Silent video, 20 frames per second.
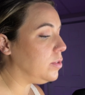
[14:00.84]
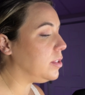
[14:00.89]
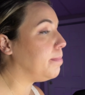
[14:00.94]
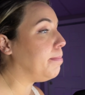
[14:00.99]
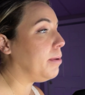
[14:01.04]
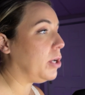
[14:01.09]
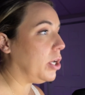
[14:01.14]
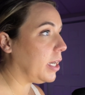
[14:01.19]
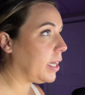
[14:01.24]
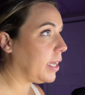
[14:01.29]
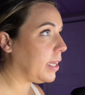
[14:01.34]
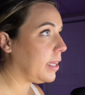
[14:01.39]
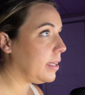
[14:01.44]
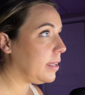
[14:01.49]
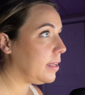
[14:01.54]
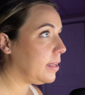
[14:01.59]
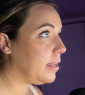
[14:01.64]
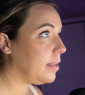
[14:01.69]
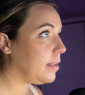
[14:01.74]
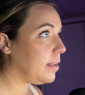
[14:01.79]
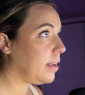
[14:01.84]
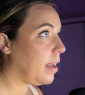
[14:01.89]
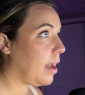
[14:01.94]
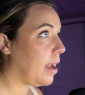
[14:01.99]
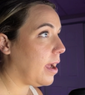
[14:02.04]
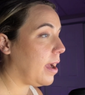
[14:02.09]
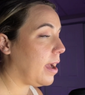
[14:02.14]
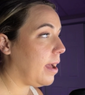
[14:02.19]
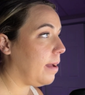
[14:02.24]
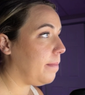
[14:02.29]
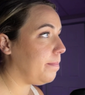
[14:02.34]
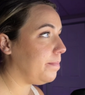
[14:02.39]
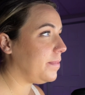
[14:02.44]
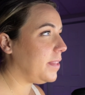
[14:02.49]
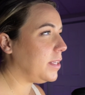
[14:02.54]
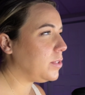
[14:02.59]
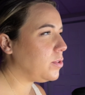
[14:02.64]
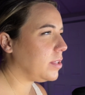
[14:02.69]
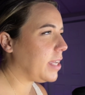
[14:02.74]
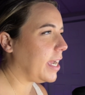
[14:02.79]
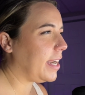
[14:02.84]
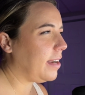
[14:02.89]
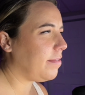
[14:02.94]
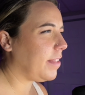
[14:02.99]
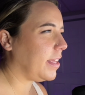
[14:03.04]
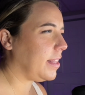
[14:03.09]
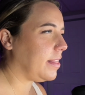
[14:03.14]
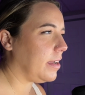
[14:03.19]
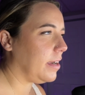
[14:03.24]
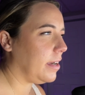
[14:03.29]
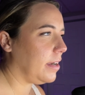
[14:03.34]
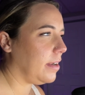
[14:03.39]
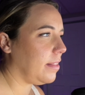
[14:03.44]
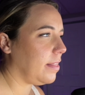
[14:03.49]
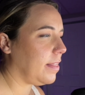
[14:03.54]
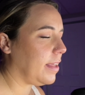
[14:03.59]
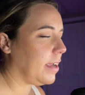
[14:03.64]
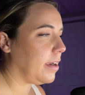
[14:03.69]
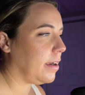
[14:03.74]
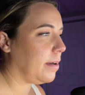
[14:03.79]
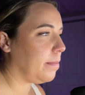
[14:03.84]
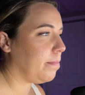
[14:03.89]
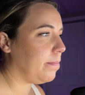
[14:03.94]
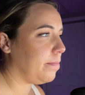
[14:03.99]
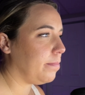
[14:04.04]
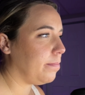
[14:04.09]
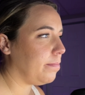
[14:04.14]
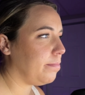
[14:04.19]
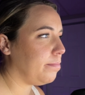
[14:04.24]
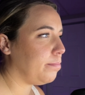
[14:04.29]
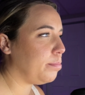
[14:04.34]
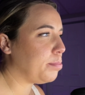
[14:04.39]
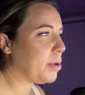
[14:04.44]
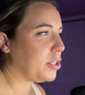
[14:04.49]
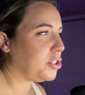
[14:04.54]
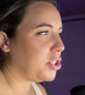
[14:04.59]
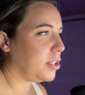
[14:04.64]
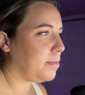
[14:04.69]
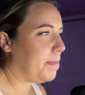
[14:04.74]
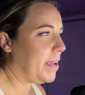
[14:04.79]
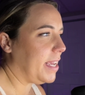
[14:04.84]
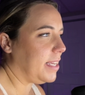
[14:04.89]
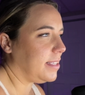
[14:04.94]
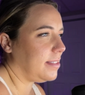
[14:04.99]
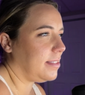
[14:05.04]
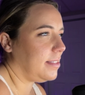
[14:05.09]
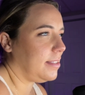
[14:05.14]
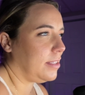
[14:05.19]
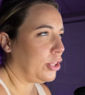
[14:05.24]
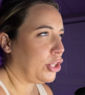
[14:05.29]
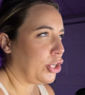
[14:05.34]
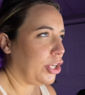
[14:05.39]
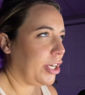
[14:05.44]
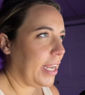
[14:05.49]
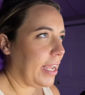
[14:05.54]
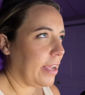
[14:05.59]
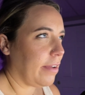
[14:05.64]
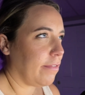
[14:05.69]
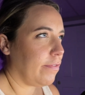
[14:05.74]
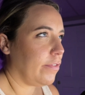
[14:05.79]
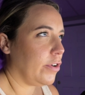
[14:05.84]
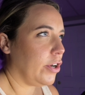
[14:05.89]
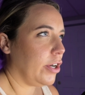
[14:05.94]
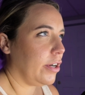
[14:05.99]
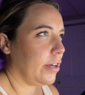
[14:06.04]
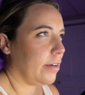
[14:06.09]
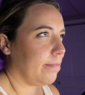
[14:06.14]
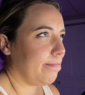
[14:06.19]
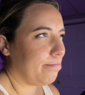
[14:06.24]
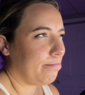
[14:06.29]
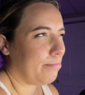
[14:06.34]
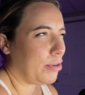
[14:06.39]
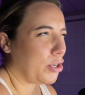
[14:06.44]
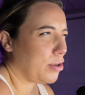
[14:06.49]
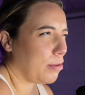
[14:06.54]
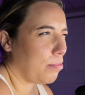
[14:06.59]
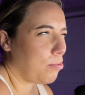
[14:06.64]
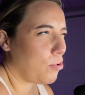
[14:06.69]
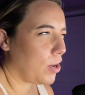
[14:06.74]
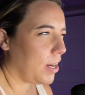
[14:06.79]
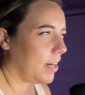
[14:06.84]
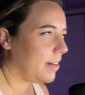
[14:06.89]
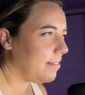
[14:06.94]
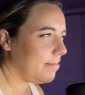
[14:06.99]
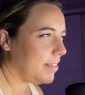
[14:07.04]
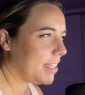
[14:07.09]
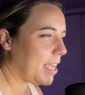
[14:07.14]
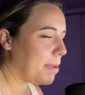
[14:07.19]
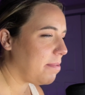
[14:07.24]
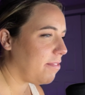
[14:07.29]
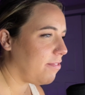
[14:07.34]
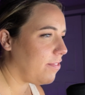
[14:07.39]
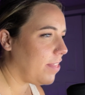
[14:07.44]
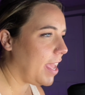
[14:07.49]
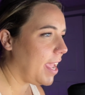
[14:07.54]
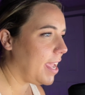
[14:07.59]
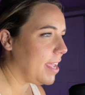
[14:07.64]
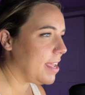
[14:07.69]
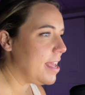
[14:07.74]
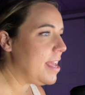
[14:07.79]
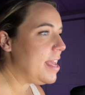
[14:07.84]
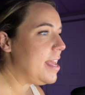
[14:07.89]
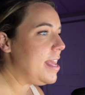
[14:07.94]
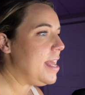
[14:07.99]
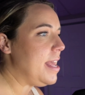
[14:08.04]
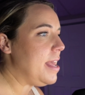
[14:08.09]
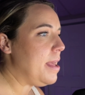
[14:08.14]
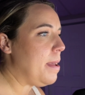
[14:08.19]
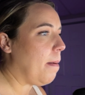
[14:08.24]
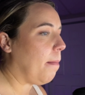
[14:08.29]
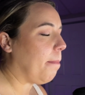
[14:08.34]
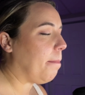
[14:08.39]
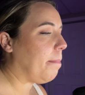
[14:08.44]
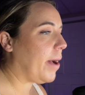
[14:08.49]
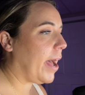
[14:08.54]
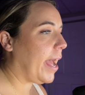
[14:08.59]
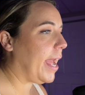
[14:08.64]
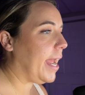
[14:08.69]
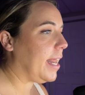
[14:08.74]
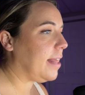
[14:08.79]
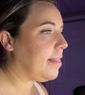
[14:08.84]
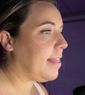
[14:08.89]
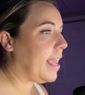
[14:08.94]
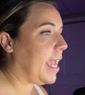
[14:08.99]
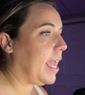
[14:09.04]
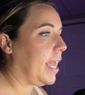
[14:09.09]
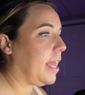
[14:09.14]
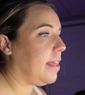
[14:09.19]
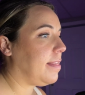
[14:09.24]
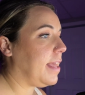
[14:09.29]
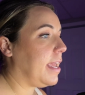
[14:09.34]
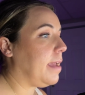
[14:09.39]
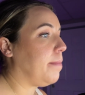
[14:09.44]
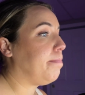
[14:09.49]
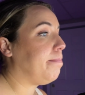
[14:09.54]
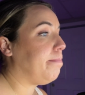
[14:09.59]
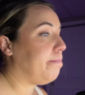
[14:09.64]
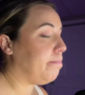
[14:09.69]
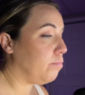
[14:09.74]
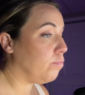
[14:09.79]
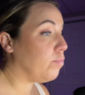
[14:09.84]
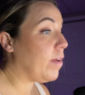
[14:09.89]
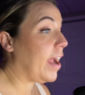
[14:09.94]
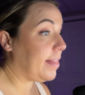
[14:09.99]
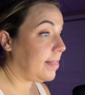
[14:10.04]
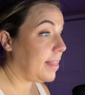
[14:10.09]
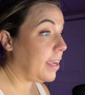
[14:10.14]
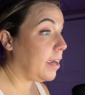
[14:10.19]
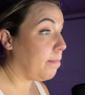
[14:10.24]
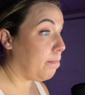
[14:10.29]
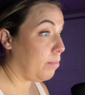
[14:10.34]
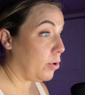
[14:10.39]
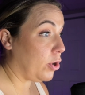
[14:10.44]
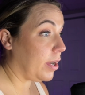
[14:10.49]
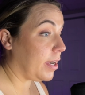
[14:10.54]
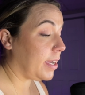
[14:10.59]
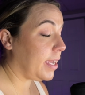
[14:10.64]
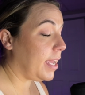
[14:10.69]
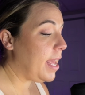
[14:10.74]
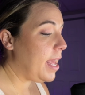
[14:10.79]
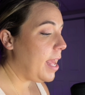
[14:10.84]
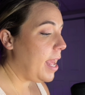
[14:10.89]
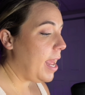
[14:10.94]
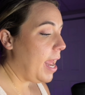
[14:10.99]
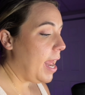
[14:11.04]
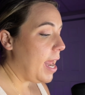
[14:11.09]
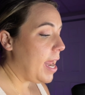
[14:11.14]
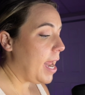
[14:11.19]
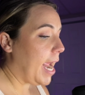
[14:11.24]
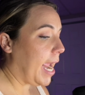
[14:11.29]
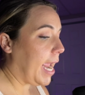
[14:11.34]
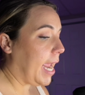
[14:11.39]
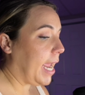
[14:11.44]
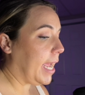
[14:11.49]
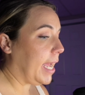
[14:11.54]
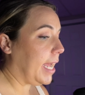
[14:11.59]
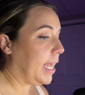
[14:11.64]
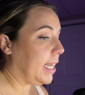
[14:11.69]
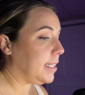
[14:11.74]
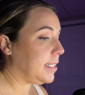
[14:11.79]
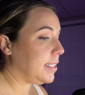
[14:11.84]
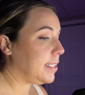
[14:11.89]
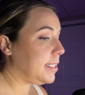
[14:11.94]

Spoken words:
book. This is kind of like their project-based learning for book report type of thing. But they read their book, and